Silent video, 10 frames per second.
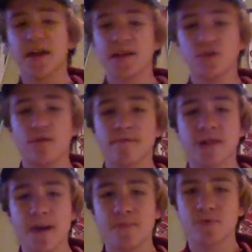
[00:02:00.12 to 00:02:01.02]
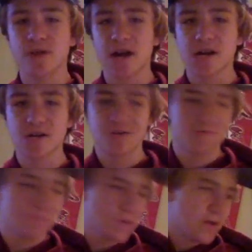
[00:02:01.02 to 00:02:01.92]
eight, you have Kaapo Kakko.
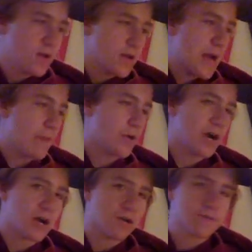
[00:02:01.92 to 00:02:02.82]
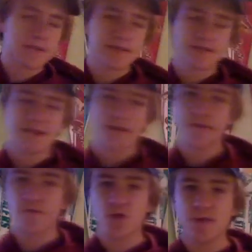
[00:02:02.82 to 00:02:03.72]
Kaapo Kakko selected second
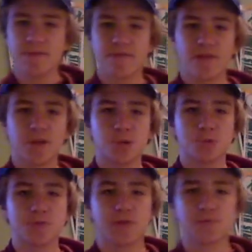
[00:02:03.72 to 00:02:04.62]
overall by the Rangers in the